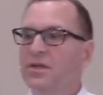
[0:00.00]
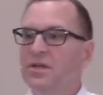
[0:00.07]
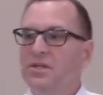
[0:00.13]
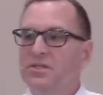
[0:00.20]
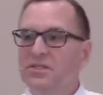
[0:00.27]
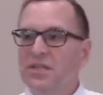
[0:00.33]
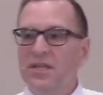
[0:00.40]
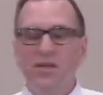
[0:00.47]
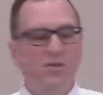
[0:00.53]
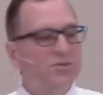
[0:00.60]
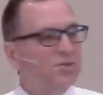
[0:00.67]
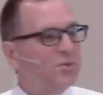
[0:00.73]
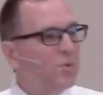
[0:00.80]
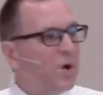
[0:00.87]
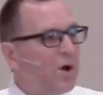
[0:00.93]
seeking
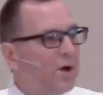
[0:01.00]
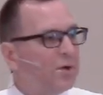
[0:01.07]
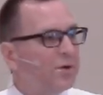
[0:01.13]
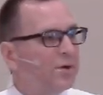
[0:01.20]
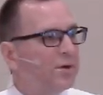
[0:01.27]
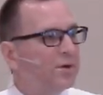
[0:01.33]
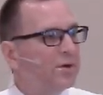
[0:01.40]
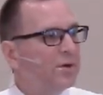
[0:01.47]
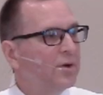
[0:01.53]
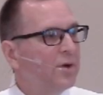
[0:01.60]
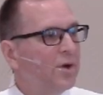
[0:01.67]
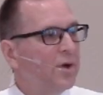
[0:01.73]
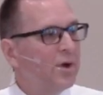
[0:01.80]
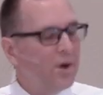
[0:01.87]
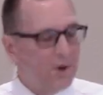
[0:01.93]
to honor
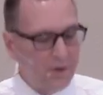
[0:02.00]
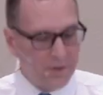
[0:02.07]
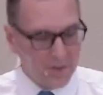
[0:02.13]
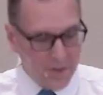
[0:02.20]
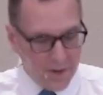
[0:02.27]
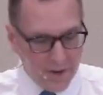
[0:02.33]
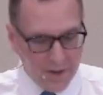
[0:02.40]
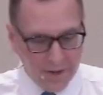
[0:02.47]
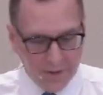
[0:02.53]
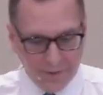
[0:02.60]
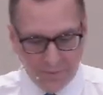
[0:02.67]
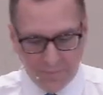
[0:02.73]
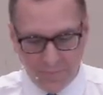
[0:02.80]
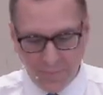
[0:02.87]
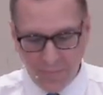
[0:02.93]
our God.
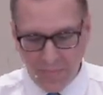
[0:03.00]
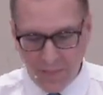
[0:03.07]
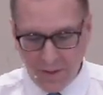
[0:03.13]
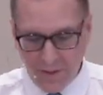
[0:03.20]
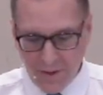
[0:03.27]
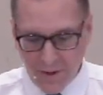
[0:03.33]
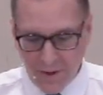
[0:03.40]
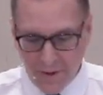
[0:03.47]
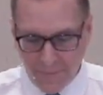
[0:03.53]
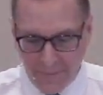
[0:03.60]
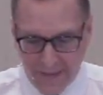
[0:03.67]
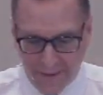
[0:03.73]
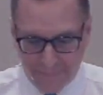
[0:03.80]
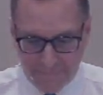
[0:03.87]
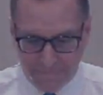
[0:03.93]

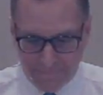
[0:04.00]
Amen.